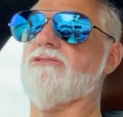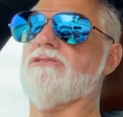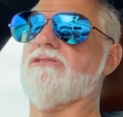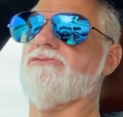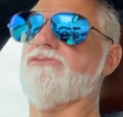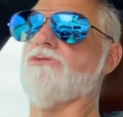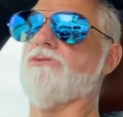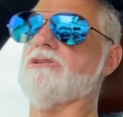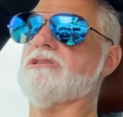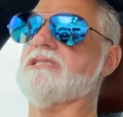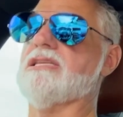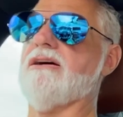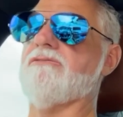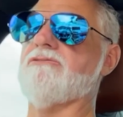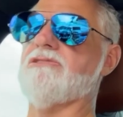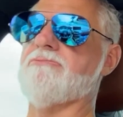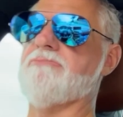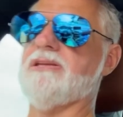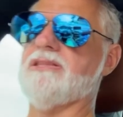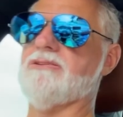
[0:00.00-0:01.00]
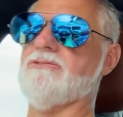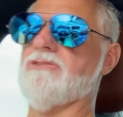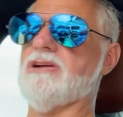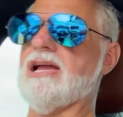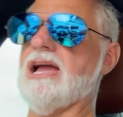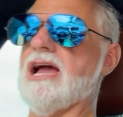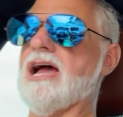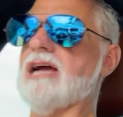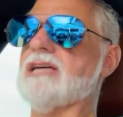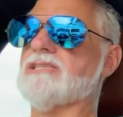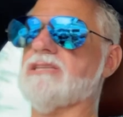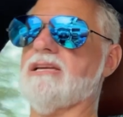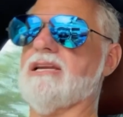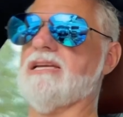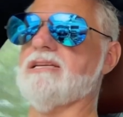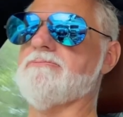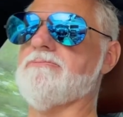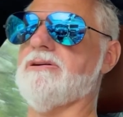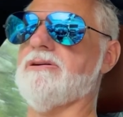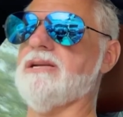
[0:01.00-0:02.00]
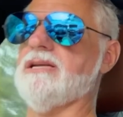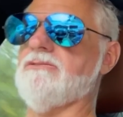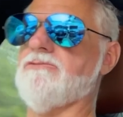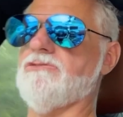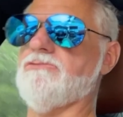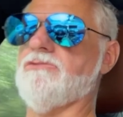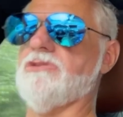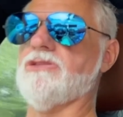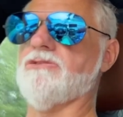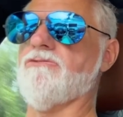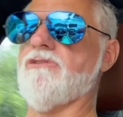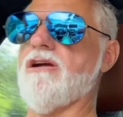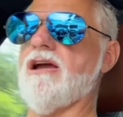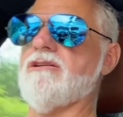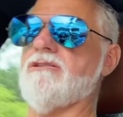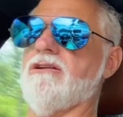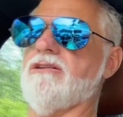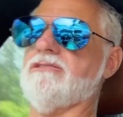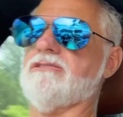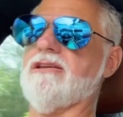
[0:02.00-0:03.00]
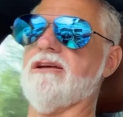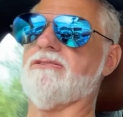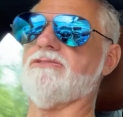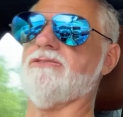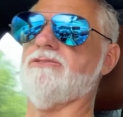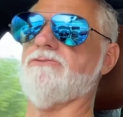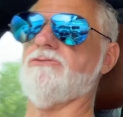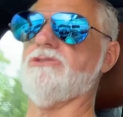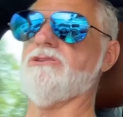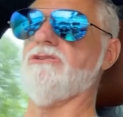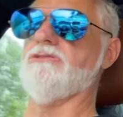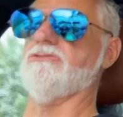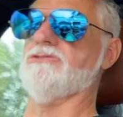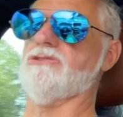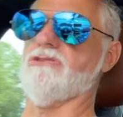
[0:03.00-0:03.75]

and of course that would be the reaction anybody with a radar detector would do.